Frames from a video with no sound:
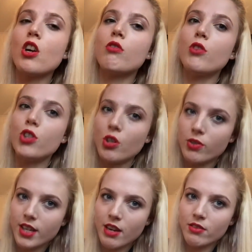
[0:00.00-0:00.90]

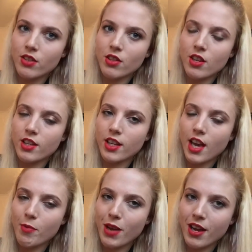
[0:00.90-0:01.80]
reduced down to
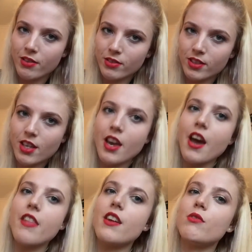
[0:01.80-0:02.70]
£38,
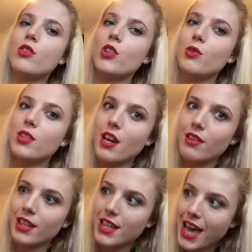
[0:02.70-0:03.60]
and then reduced
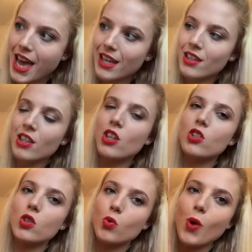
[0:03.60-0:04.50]
down again
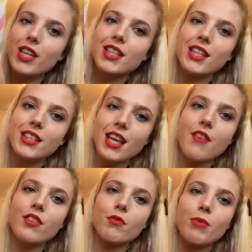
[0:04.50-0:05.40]
to
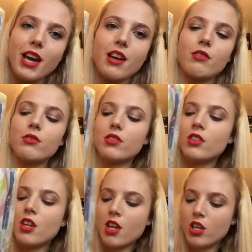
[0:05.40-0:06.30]
£27.